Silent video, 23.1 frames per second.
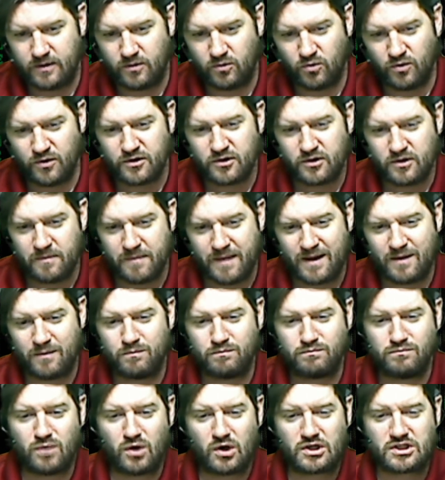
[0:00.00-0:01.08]
on or about
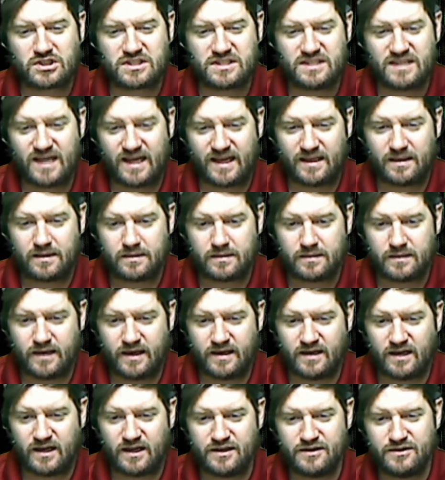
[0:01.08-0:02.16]
March ninth, an
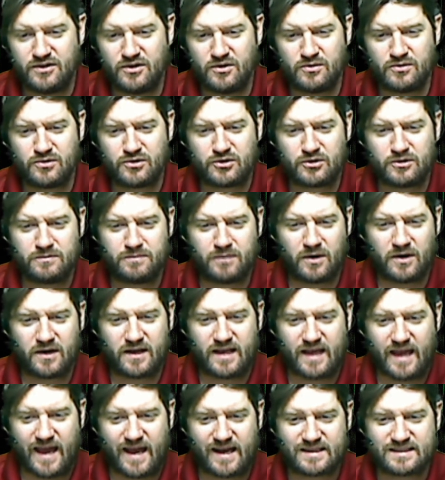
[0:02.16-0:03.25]
unknown third party
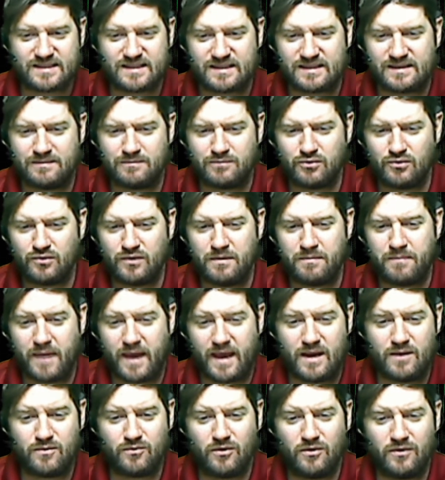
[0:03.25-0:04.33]
accessed employee
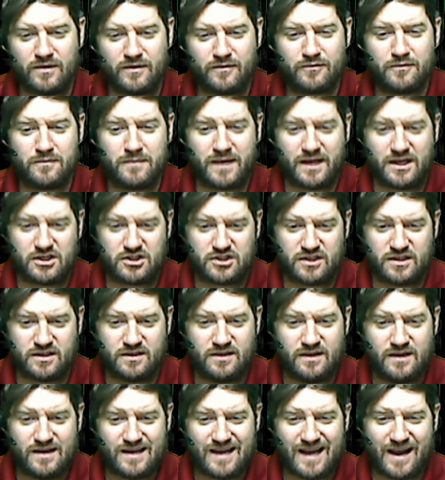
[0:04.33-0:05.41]
payroll information
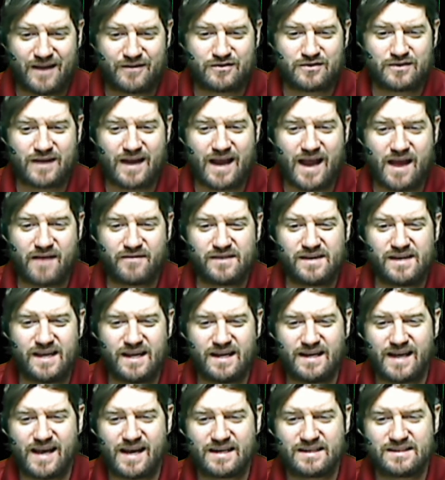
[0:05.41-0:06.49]
after having
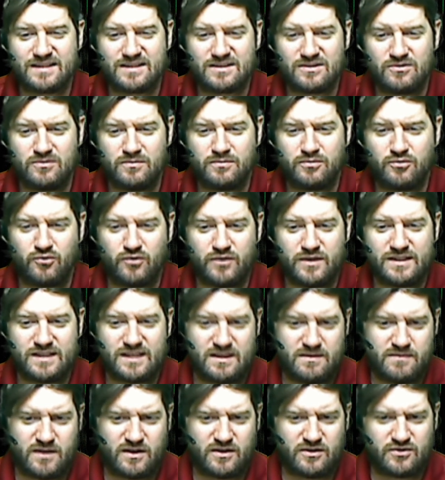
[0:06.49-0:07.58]
gained access to employees'
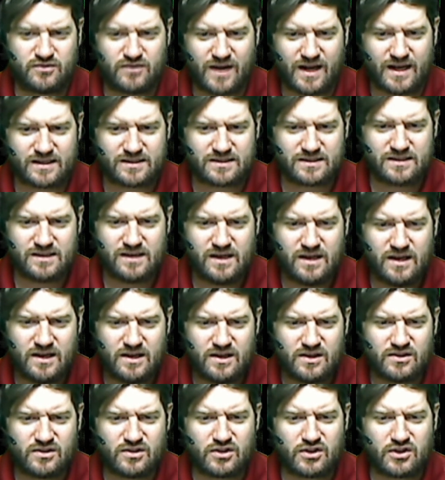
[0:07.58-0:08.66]
email address.
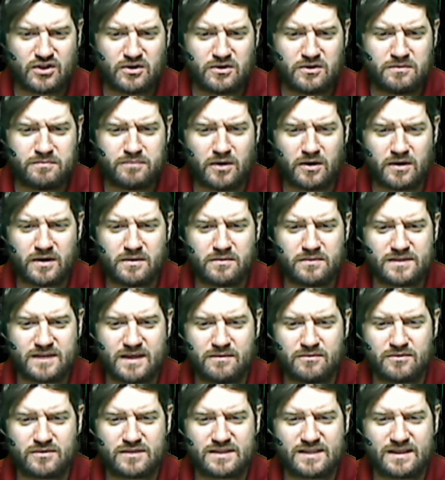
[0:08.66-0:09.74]
The third party was
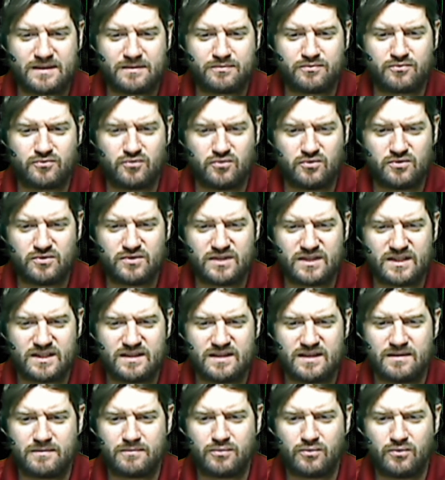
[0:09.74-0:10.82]
able to set up rules in
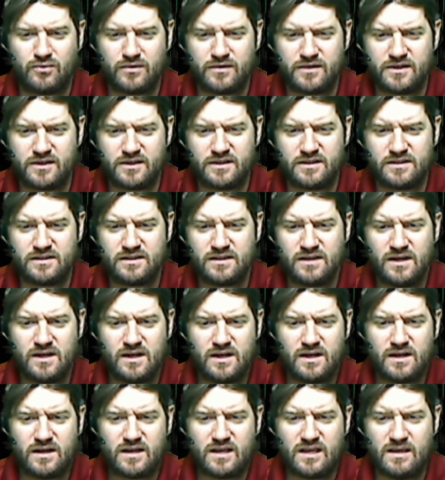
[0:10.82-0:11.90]
the employee's
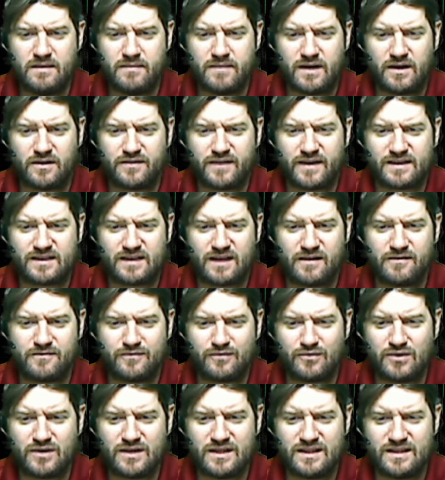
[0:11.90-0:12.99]
email that
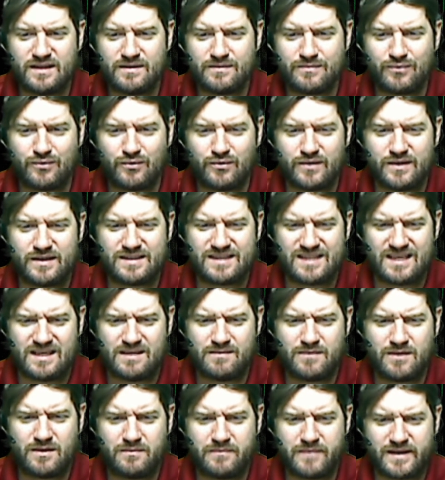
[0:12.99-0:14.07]
diverted the employee's
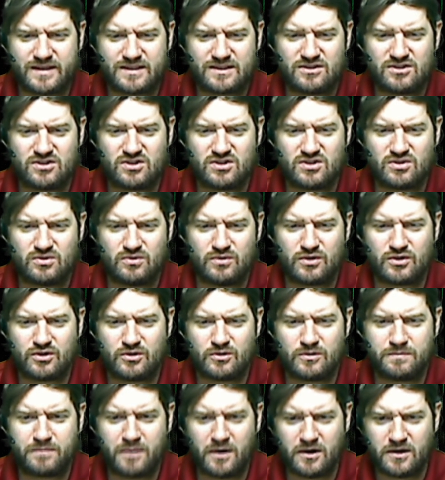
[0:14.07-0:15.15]
email messages to a
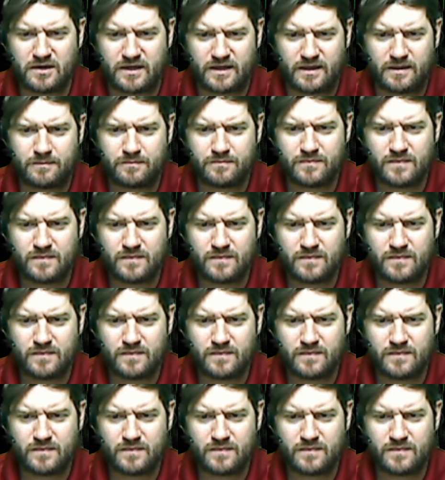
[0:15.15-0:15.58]
third party.